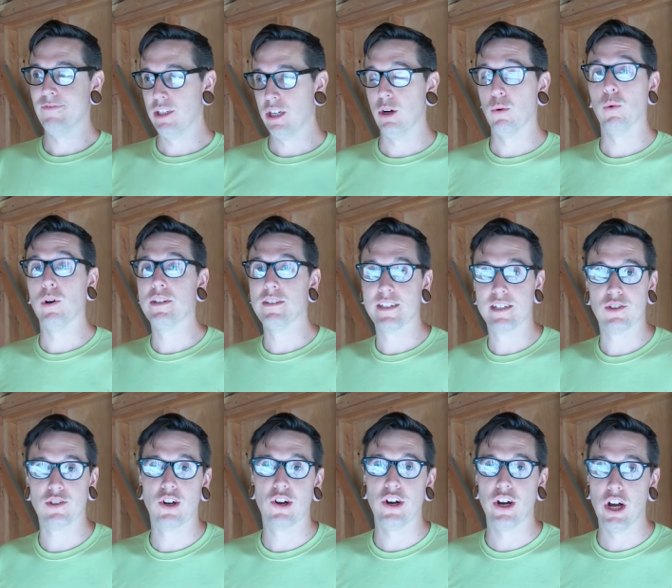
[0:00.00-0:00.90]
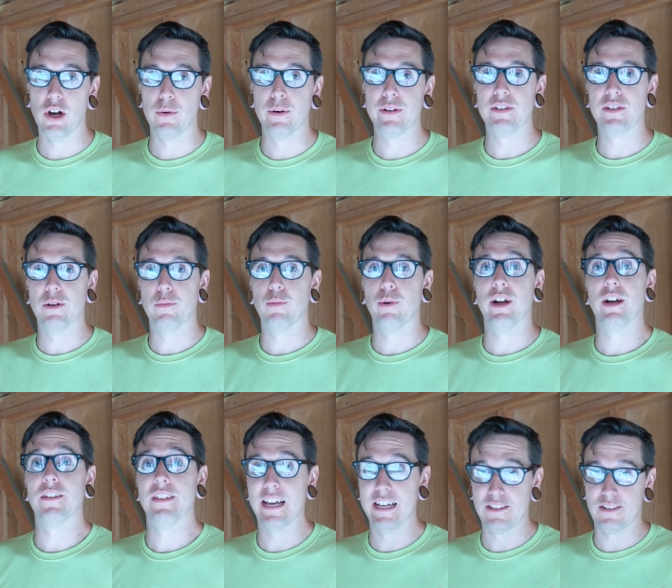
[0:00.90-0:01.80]
you know once they start going
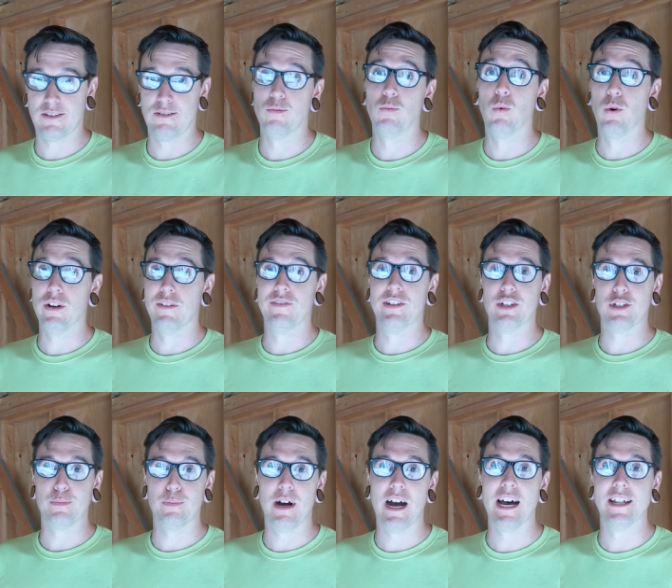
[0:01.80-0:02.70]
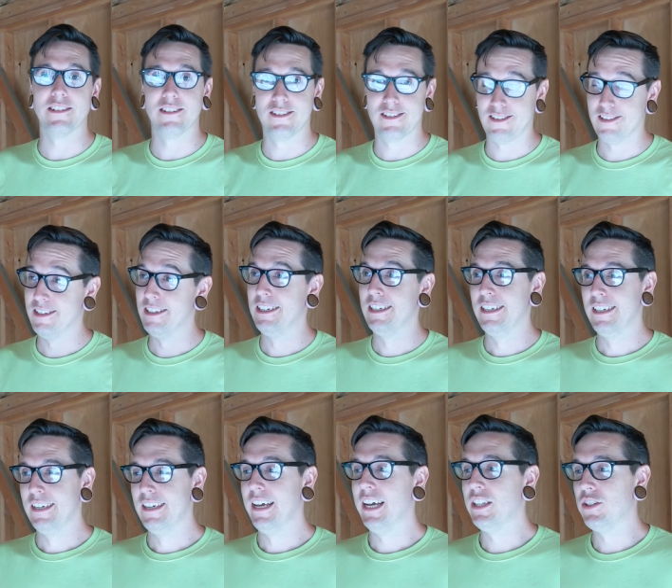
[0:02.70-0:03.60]
somewhere that's one of their spots
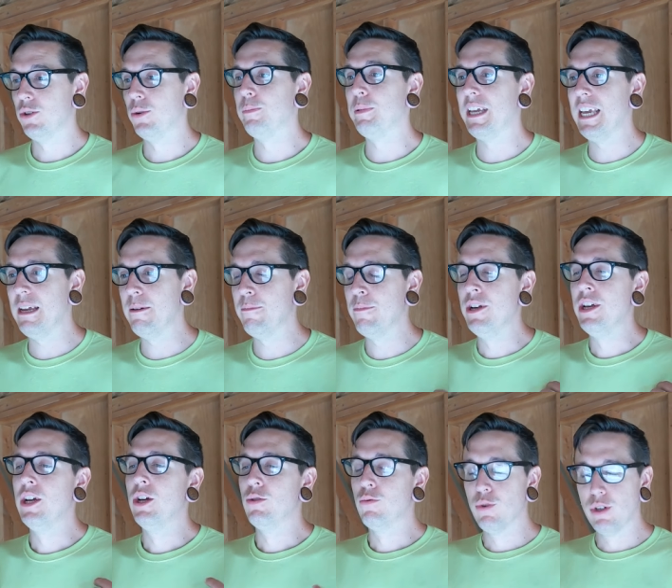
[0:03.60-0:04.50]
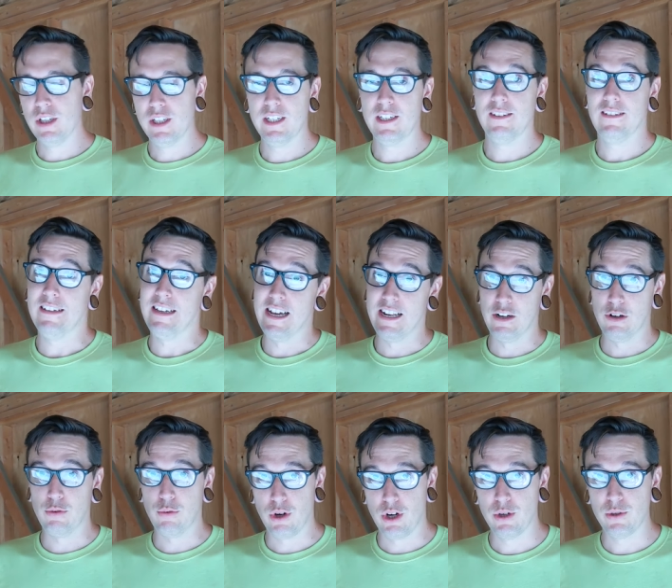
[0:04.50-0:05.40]
and so it became really kind
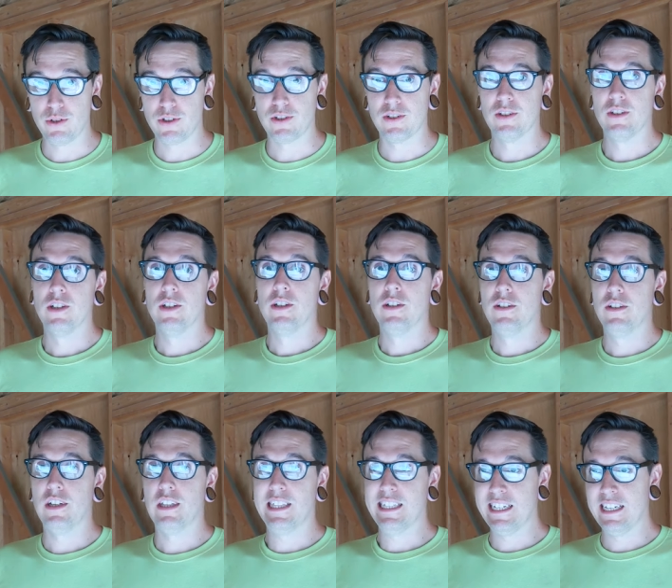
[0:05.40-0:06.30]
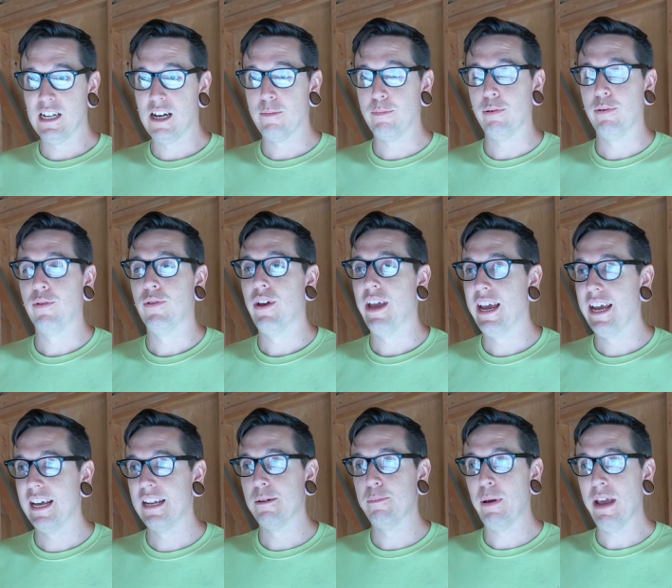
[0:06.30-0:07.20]
of gross to clean up
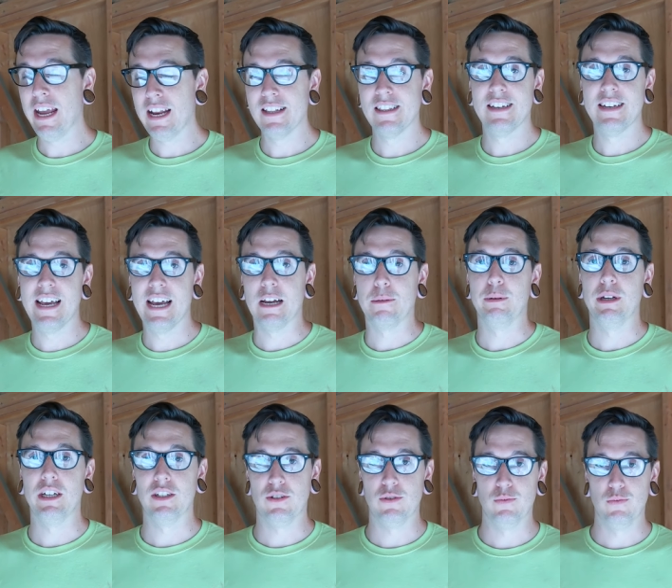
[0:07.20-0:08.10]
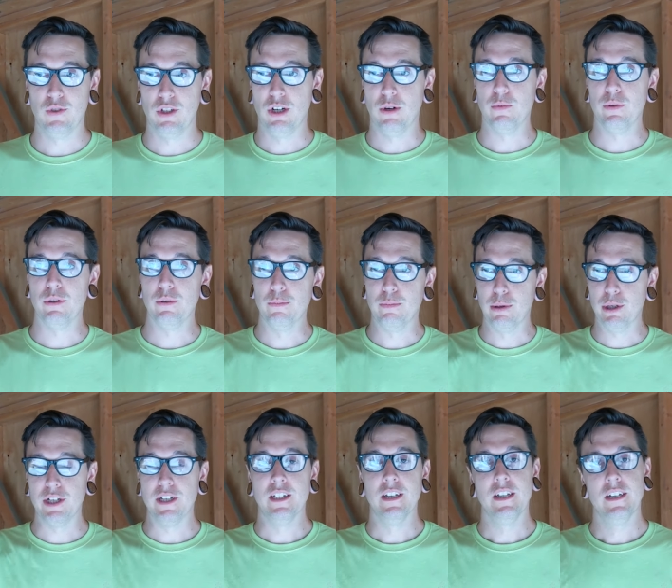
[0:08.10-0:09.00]
and a pain in the neck because you know we would
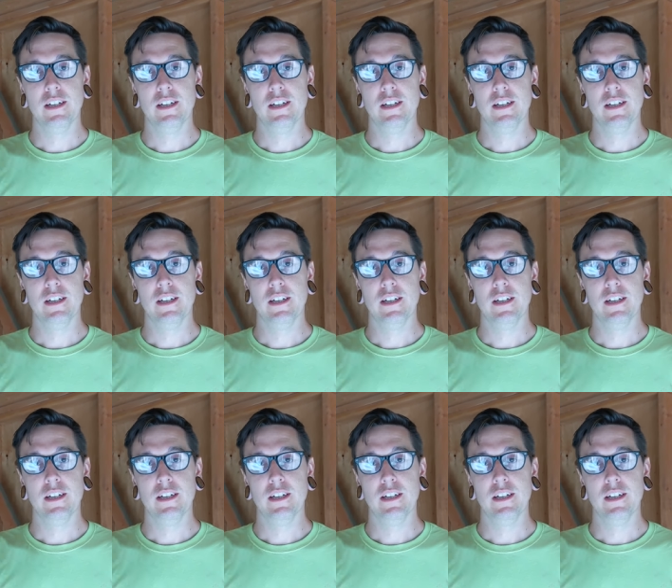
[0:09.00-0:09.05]
put